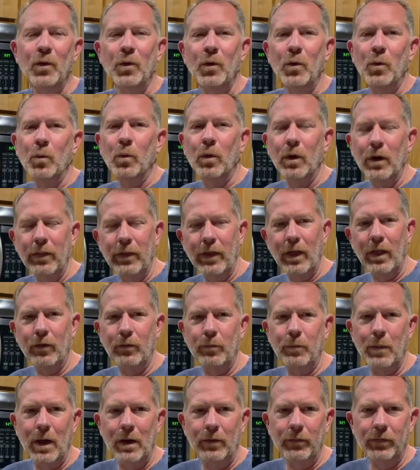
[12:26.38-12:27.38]
One of the other
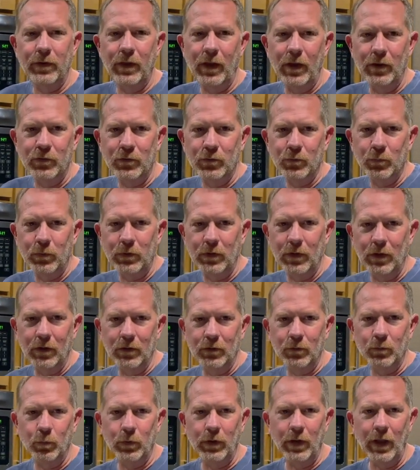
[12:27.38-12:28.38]
modifications we did is
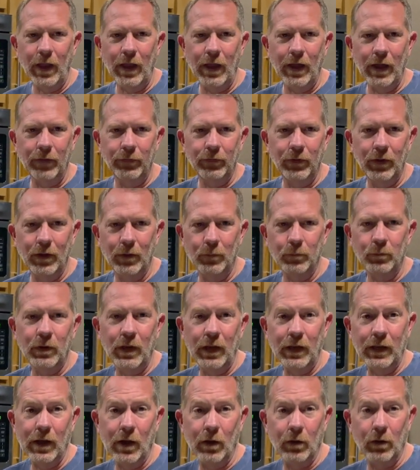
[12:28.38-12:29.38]
we had them take
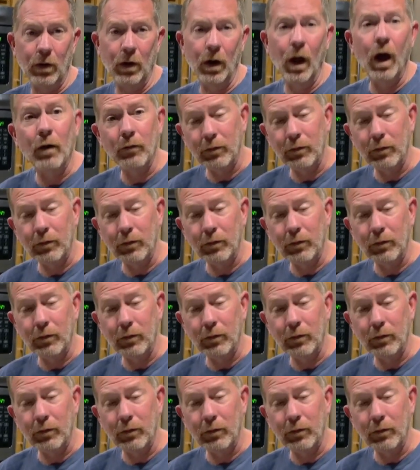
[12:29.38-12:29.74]
out our oven